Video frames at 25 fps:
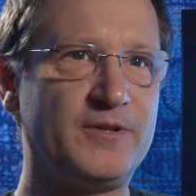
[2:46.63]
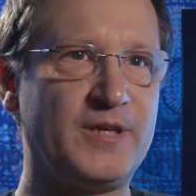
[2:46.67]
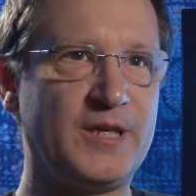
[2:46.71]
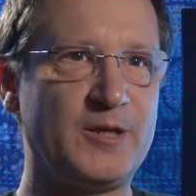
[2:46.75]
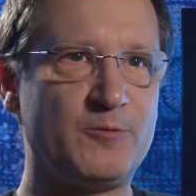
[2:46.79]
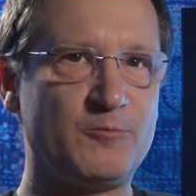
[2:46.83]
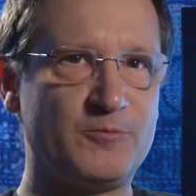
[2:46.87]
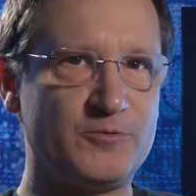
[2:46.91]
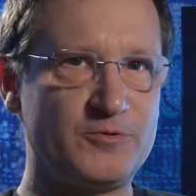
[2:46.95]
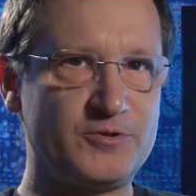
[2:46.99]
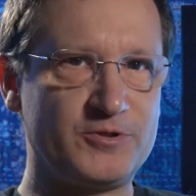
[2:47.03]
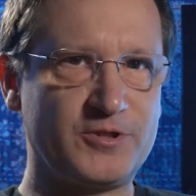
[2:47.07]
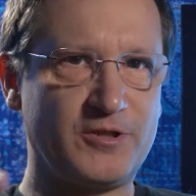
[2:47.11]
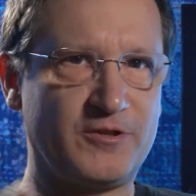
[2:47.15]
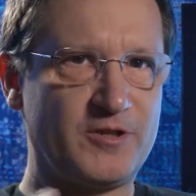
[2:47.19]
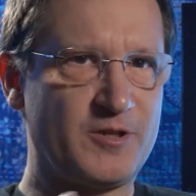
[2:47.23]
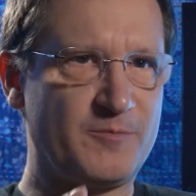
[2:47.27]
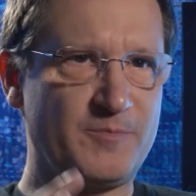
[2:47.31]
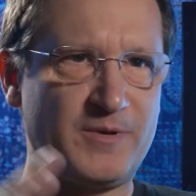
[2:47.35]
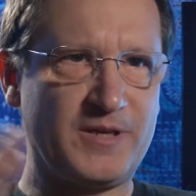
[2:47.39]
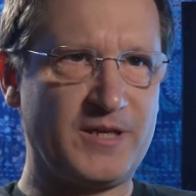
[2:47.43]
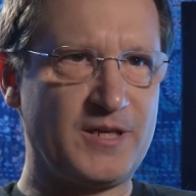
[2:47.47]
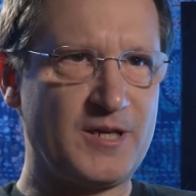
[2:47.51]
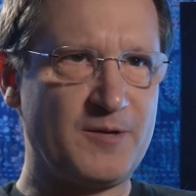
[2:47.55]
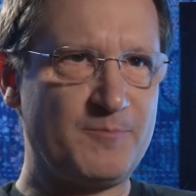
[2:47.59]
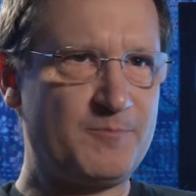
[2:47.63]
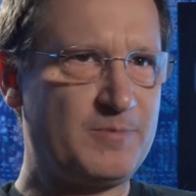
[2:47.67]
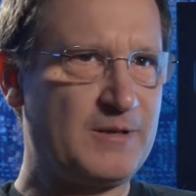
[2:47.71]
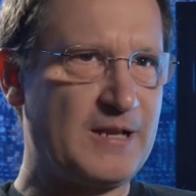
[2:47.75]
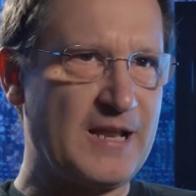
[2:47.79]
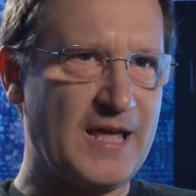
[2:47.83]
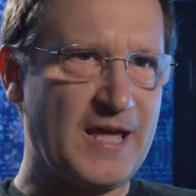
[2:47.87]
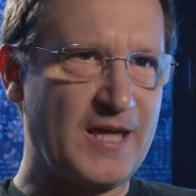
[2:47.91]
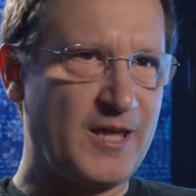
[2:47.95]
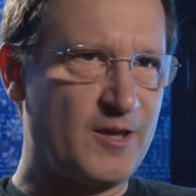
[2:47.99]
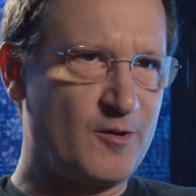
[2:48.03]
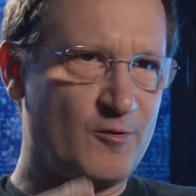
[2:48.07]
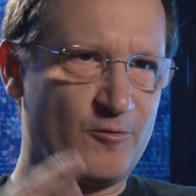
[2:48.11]
It was going to be a
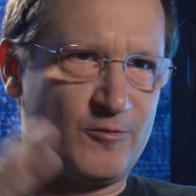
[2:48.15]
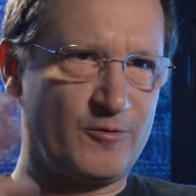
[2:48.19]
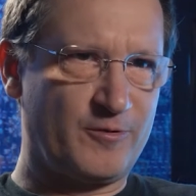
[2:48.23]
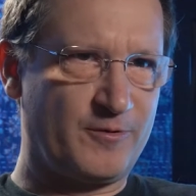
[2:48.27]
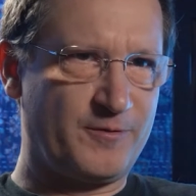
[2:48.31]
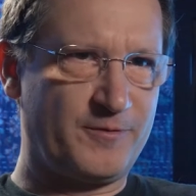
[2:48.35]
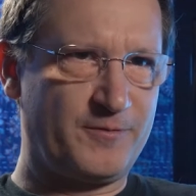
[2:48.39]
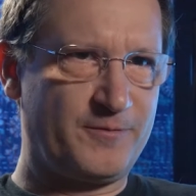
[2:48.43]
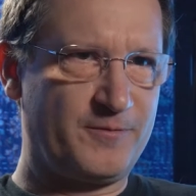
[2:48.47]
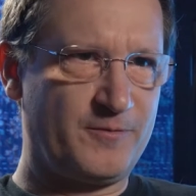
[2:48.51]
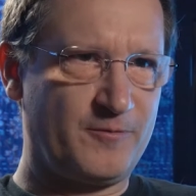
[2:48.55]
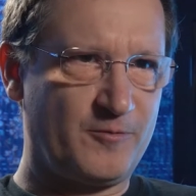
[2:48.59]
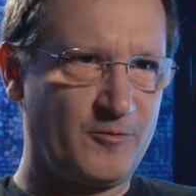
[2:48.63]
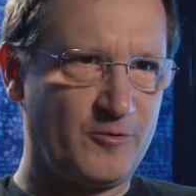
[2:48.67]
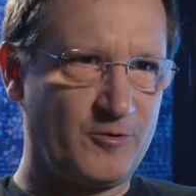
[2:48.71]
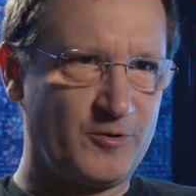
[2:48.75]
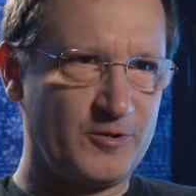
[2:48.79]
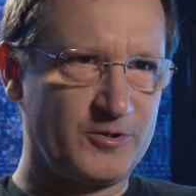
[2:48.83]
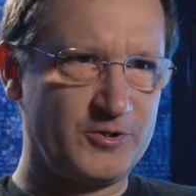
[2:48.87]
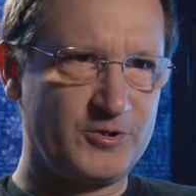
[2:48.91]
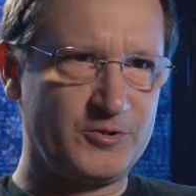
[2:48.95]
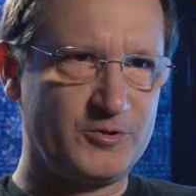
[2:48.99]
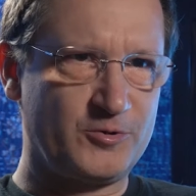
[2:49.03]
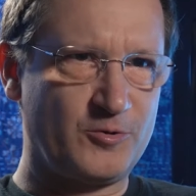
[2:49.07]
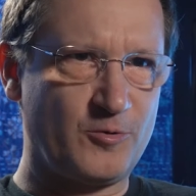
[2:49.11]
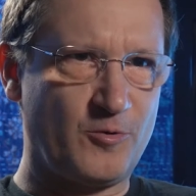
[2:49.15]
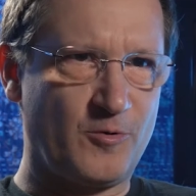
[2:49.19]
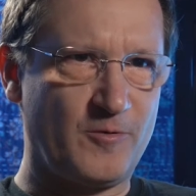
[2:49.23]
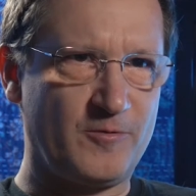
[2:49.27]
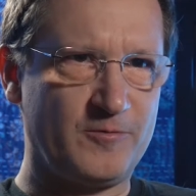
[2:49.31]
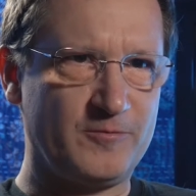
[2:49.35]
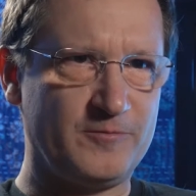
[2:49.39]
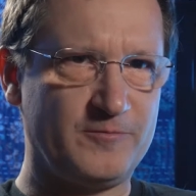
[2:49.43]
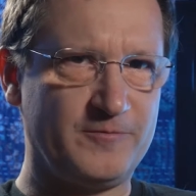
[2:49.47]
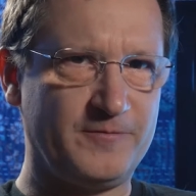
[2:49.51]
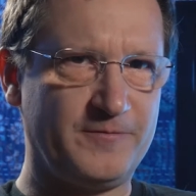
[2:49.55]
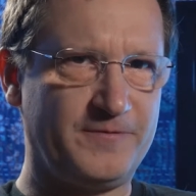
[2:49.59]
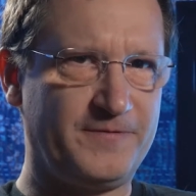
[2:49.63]
play or a short
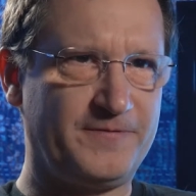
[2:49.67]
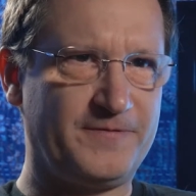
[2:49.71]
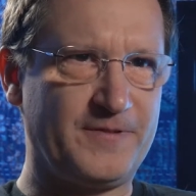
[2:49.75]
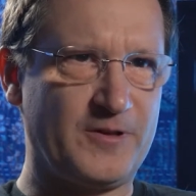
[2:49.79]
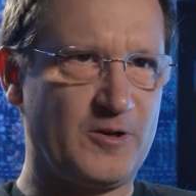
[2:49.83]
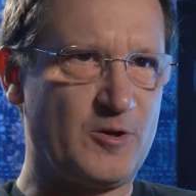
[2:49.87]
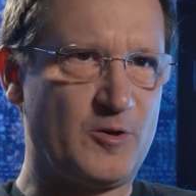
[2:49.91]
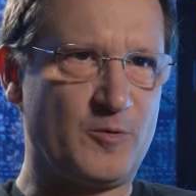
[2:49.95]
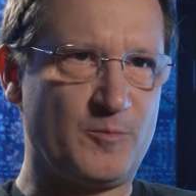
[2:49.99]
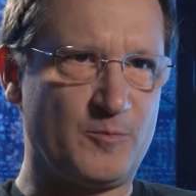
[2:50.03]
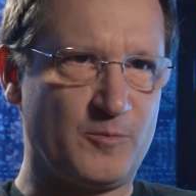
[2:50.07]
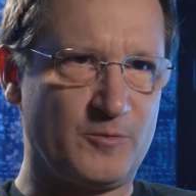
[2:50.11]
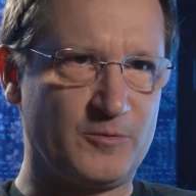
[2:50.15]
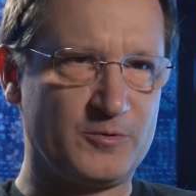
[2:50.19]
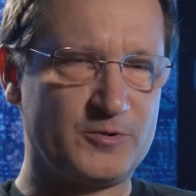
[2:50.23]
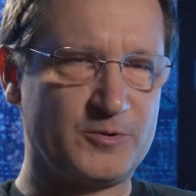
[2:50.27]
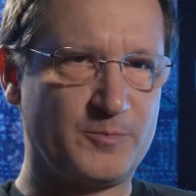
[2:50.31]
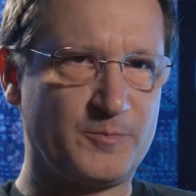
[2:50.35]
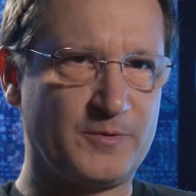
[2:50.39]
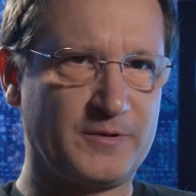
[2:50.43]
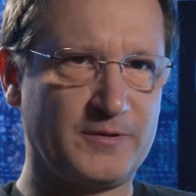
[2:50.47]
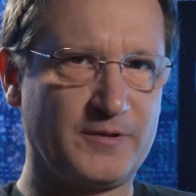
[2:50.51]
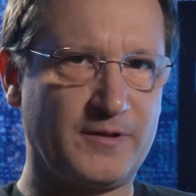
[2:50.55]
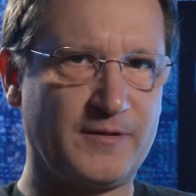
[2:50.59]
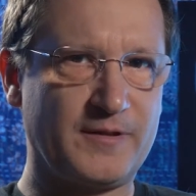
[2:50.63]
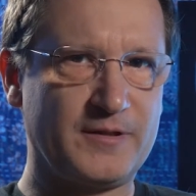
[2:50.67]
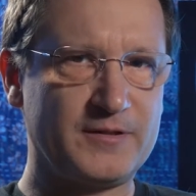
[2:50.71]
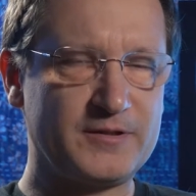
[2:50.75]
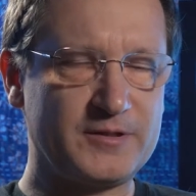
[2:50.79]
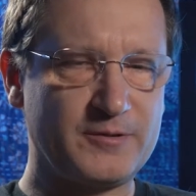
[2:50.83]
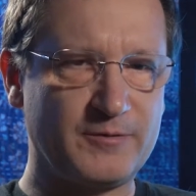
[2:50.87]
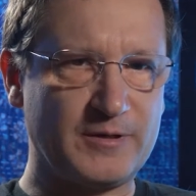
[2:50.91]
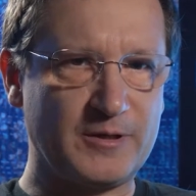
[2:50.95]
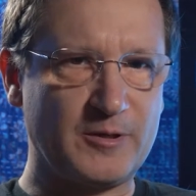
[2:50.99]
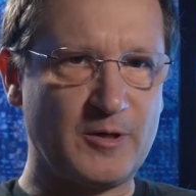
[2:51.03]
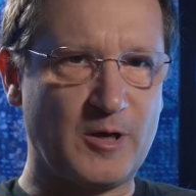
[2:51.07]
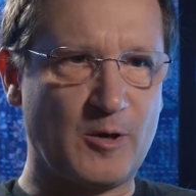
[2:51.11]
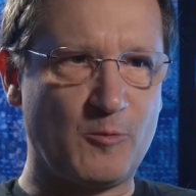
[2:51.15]
film or something like that.
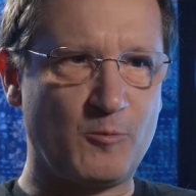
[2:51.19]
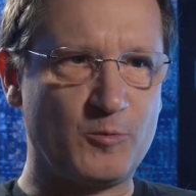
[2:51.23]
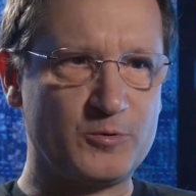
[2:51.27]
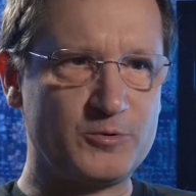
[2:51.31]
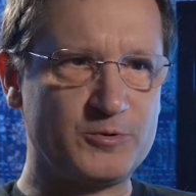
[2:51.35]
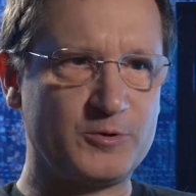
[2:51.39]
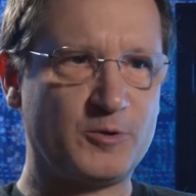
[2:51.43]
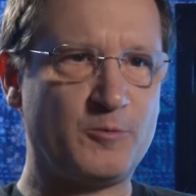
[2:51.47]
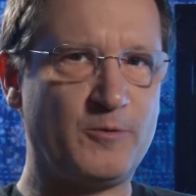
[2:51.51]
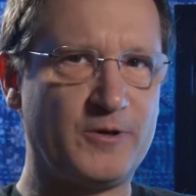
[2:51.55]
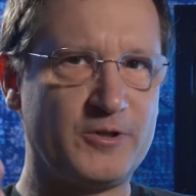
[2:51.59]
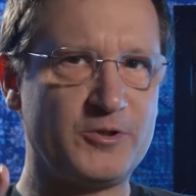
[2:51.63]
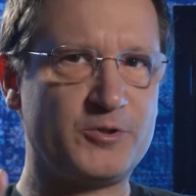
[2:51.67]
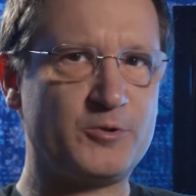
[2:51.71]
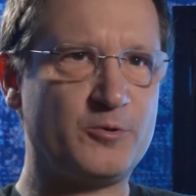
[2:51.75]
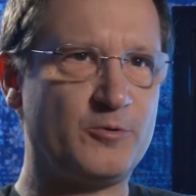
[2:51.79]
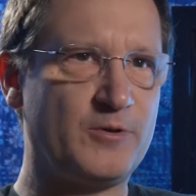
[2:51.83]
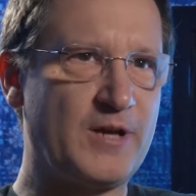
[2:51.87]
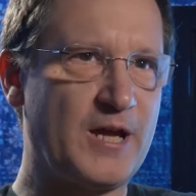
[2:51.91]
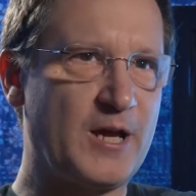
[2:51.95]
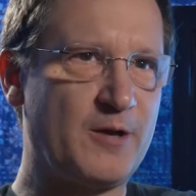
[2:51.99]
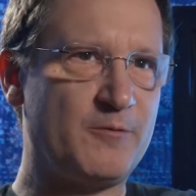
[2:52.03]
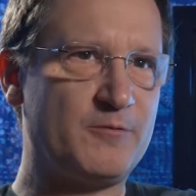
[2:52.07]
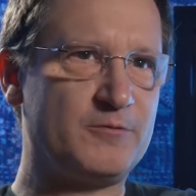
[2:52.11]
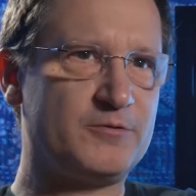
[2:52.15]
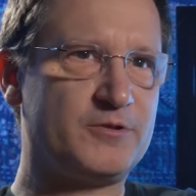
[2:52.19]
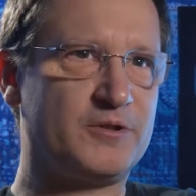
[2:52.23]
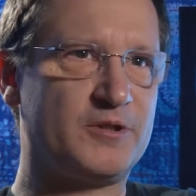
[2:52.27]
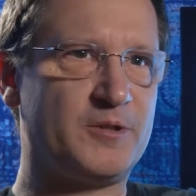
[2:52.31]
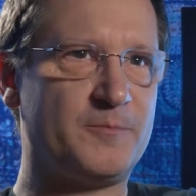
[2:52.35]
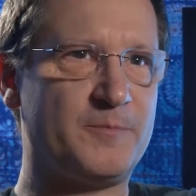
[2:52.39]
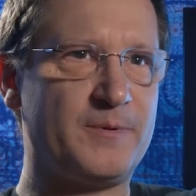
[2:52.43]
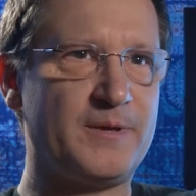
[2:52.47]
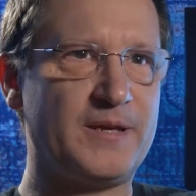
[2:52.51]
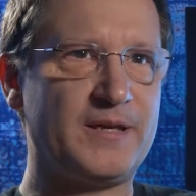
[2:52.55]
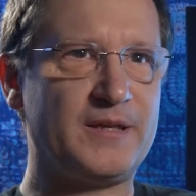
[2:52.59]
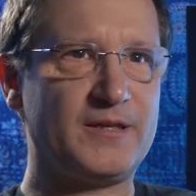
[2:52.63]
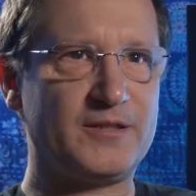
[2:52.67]
So I wasn't quite sure how it was going to
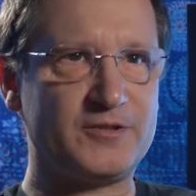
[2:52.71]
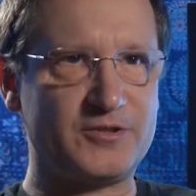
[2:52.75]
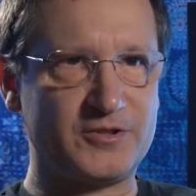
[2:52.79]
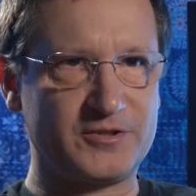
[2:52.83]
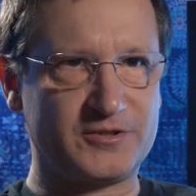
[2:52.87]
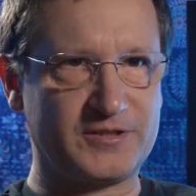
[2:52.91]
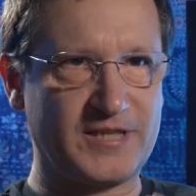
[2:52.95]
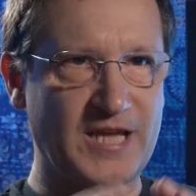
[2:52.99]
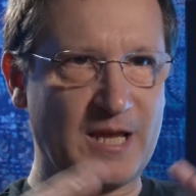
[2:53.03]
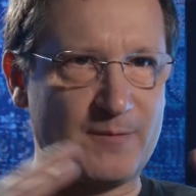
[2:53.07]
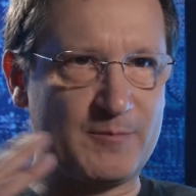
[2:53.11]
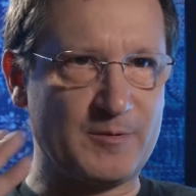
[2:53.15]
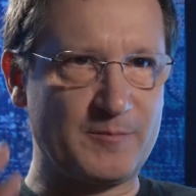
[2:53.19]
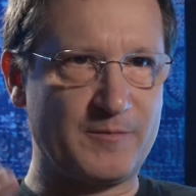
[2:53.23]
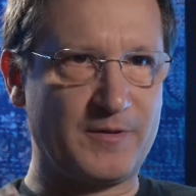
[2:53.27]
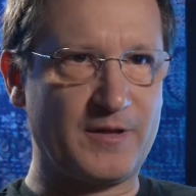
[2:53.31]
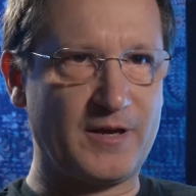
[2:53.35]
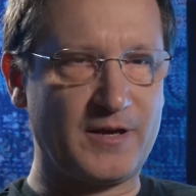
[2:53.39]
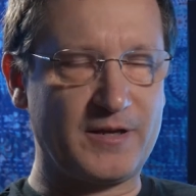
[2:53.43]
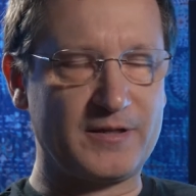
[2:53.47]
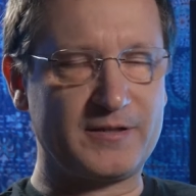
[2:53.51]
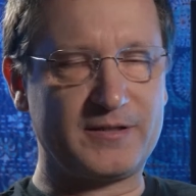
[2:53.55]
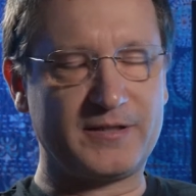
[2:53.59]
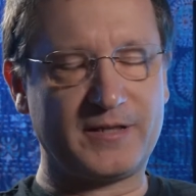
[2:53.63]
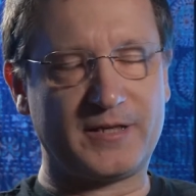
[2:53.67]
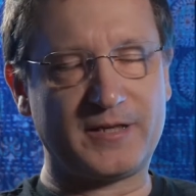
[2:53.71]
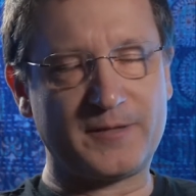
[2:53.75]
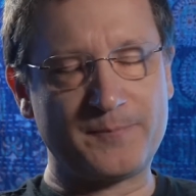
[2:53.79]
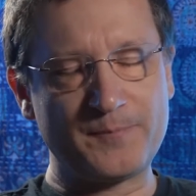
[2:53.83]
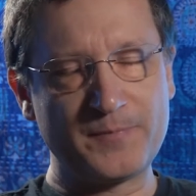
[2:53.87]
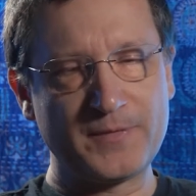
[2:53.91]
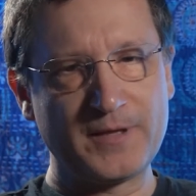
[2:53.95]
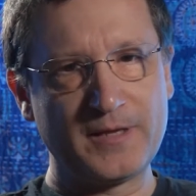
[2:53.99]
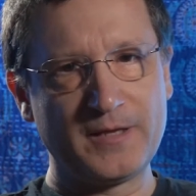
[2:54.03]
be. I just came up with the idea,